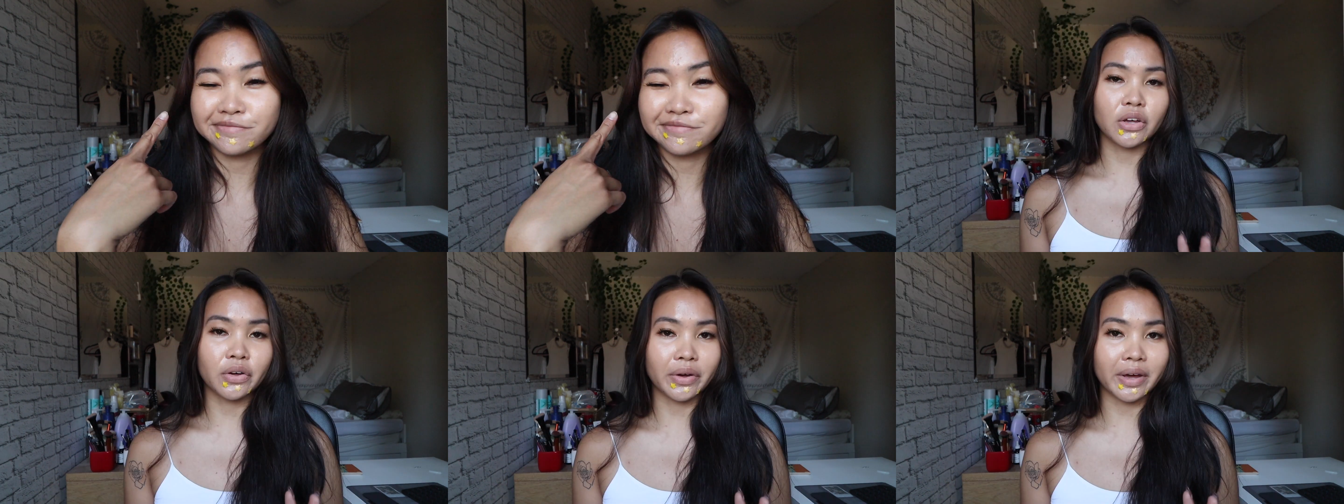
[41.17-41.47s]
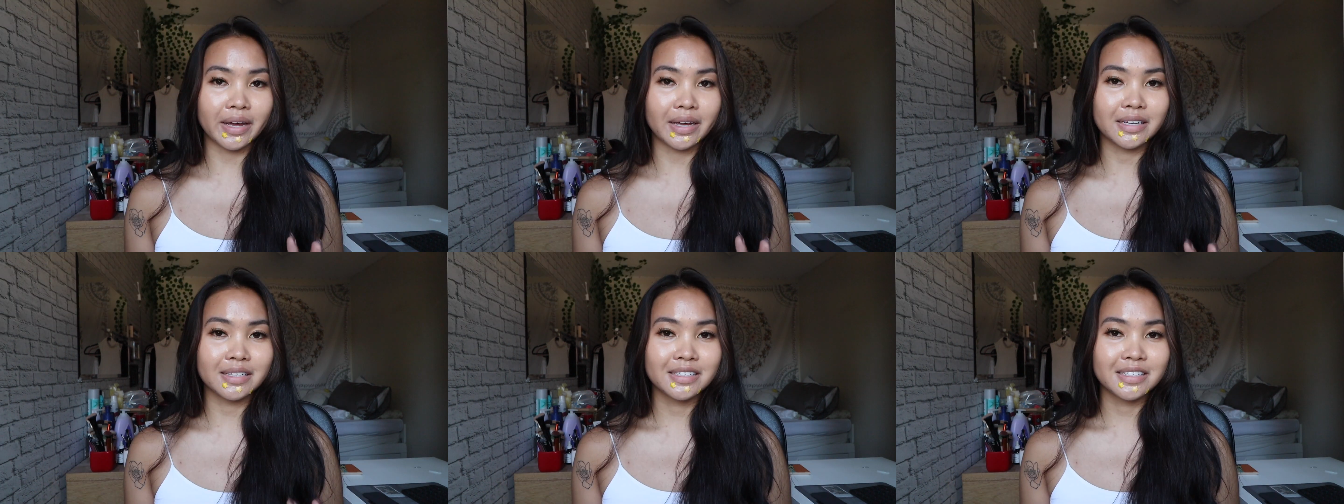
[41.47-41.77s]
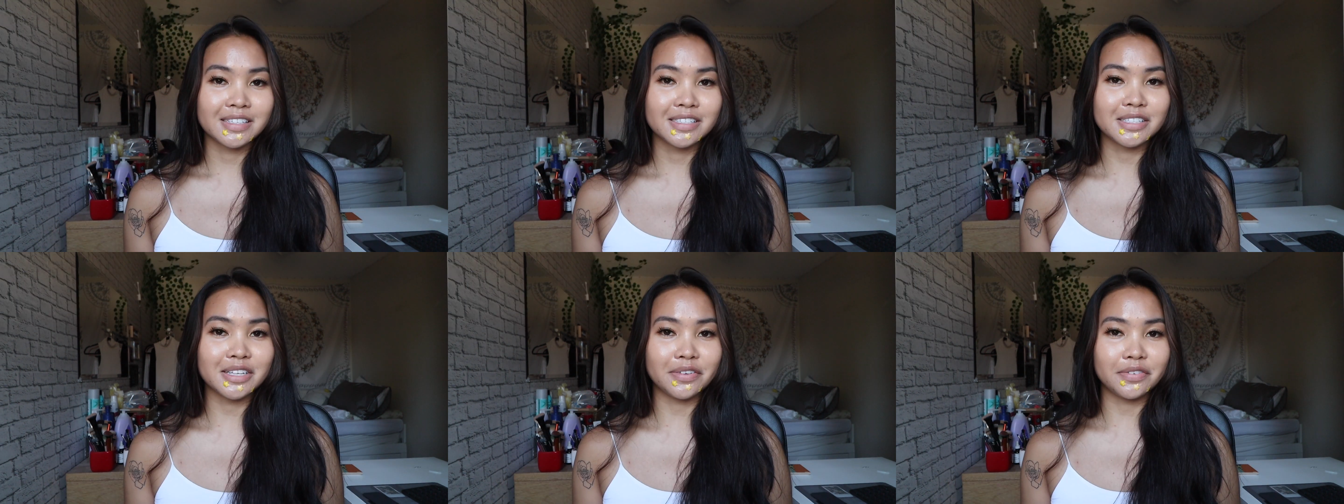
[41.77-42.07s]
Okay,
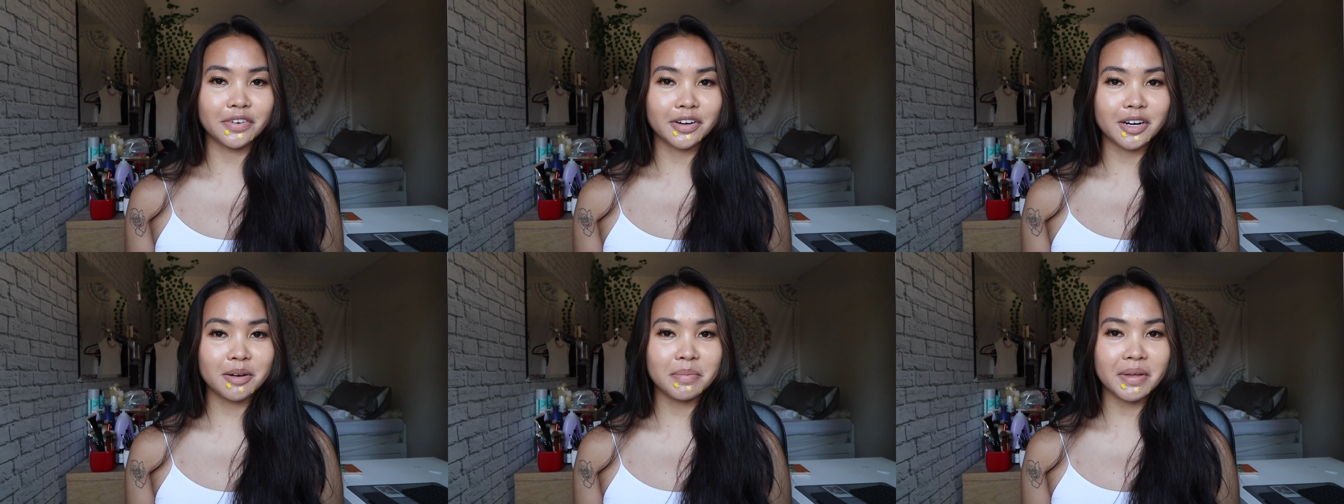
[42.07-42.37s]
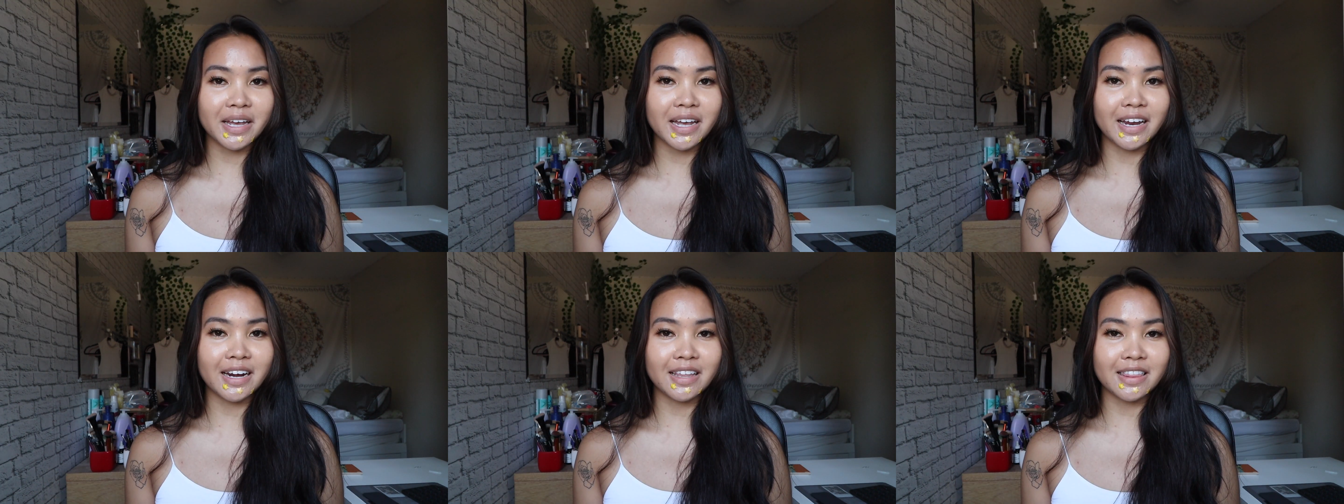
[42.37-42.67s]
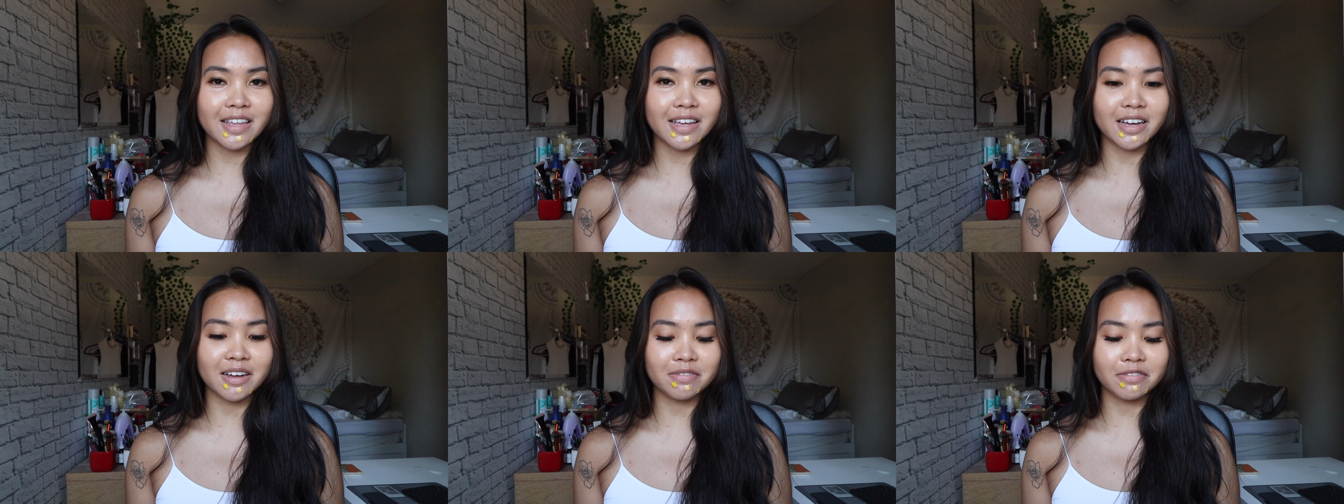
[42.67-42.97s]
so if you're gonna pick
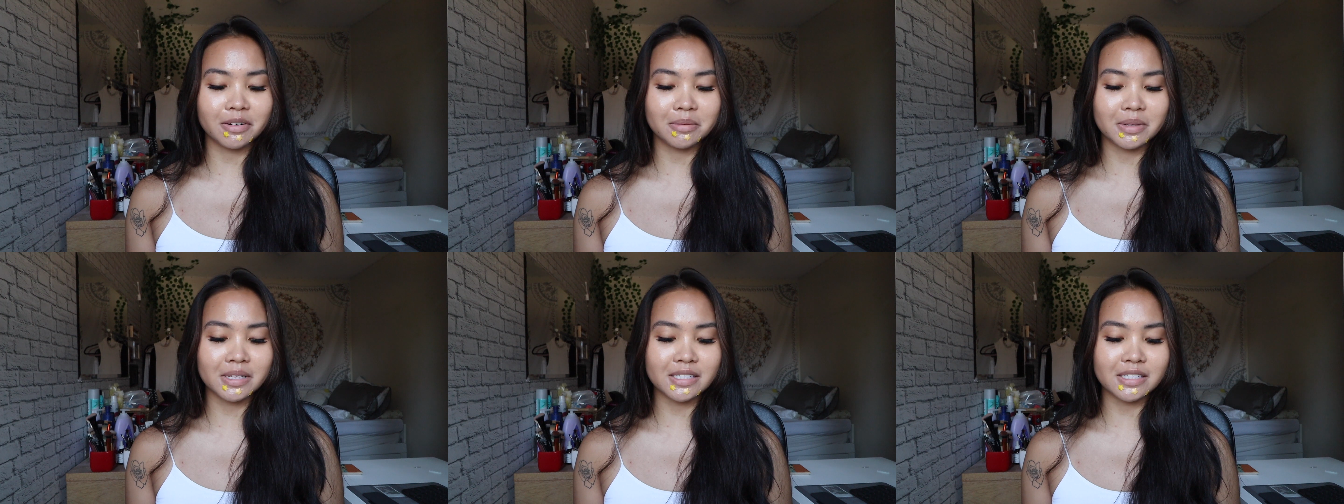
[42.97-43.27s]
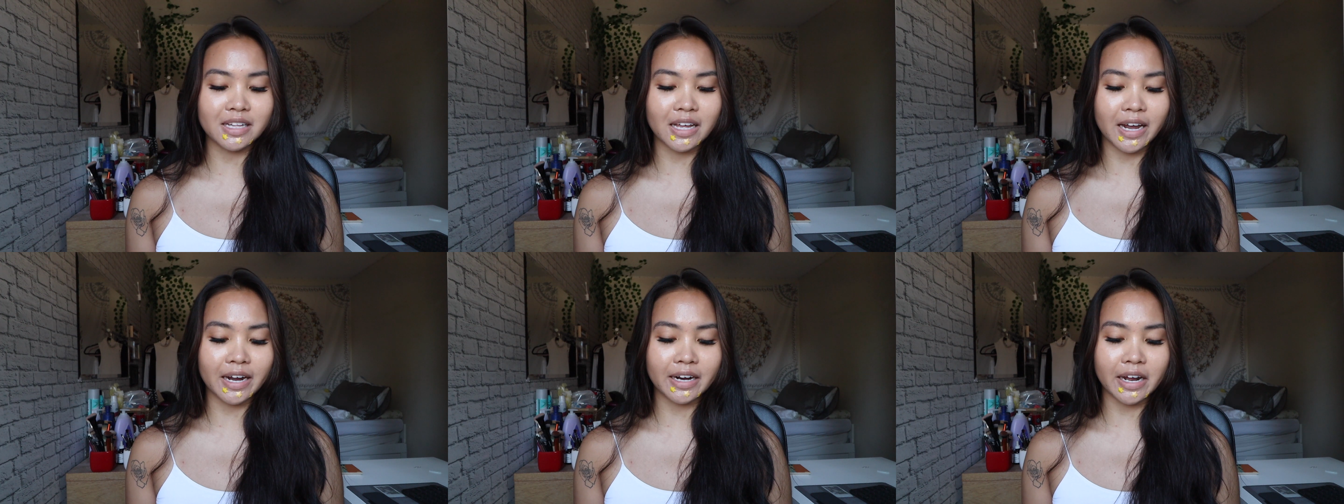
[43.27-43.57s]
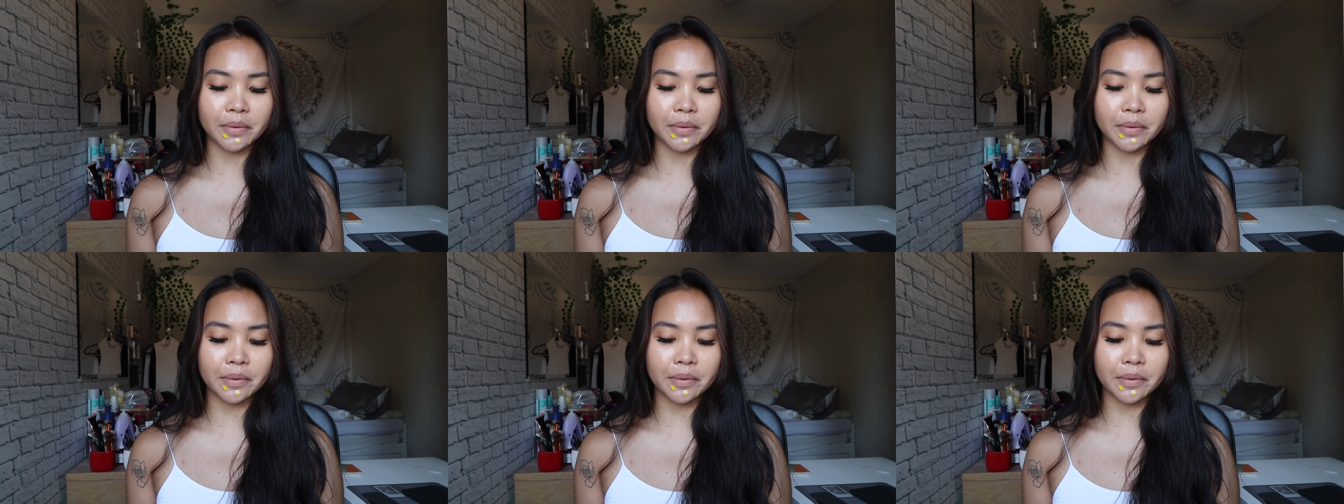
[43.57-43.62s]
anything up from this line,